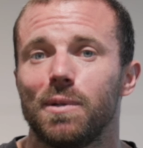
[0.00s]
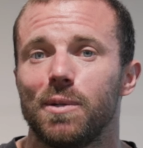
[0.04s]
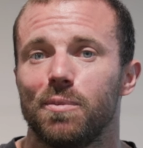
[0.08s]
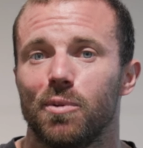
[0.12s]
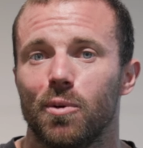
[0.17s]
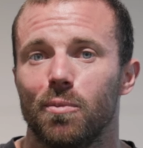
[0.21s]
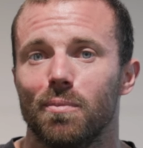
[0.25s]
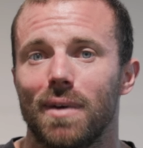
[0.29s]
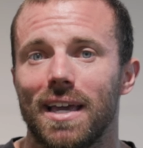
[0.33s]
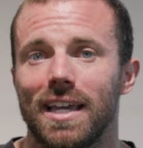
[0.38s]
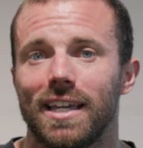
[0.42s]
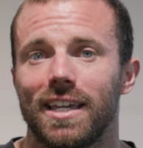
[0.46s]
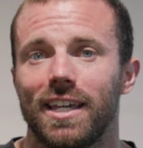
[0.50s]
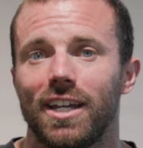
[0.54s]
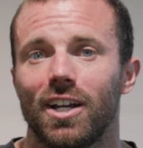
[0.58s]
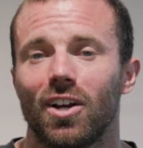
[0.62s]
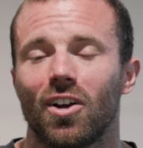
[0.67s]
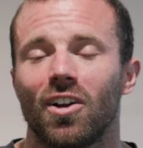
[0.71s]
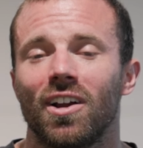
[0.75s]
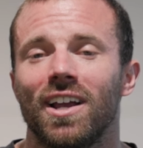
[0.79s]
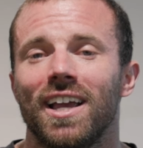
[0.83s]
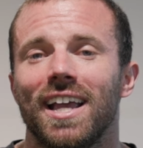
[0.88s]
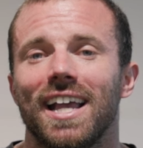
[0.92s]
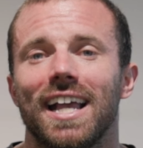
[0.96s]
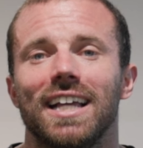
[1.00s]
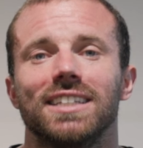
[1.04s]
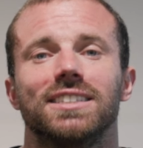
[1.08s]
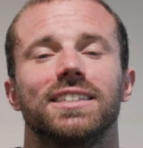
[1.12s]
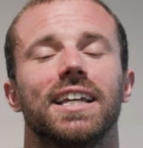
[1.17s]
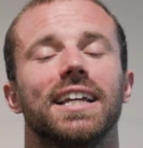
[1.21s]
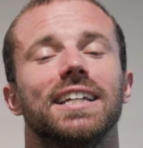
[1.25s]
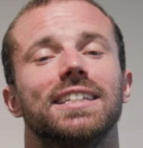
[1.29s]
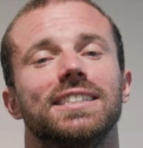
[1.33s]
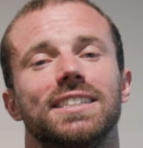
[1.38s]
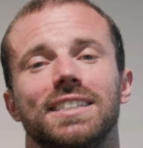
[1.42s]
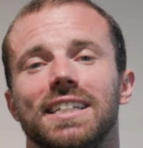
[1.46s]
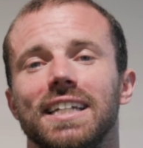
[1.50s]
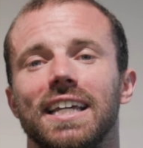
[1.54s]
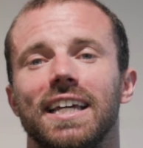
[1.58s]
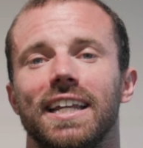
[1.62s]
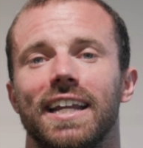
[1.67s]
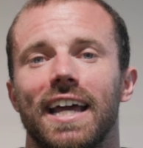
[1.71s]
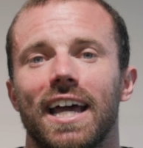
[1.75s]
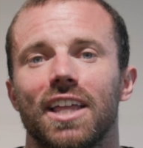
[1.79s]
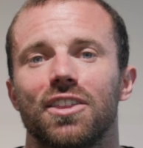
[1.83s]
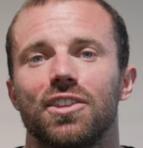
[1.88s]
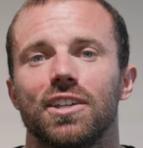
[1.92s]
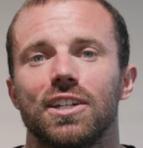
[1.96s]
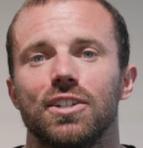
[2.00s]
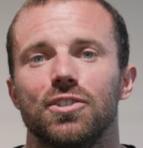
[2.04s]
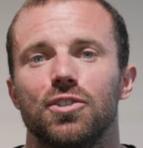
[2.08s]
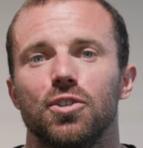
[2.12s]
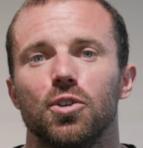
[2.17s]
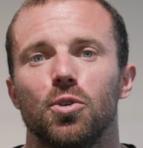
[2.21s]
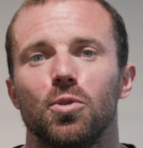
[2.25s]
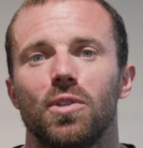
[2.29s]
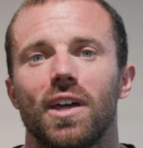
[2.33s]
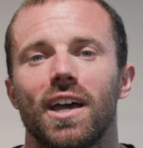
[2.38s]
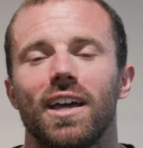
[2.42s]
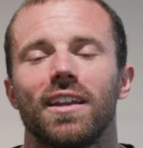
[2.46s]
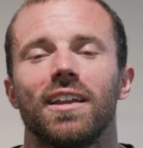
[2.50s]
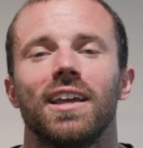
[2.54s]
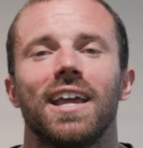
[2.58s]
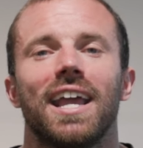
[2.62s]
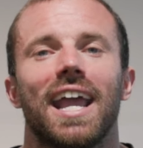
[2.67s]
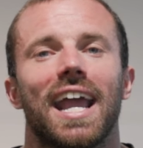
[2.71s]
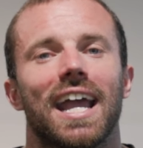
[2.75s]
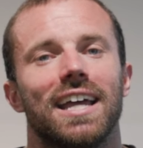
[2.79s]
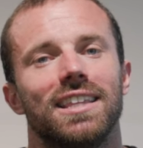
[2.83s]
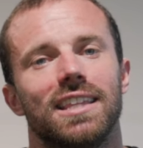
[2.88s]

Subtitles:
people make here is they see an athlete do that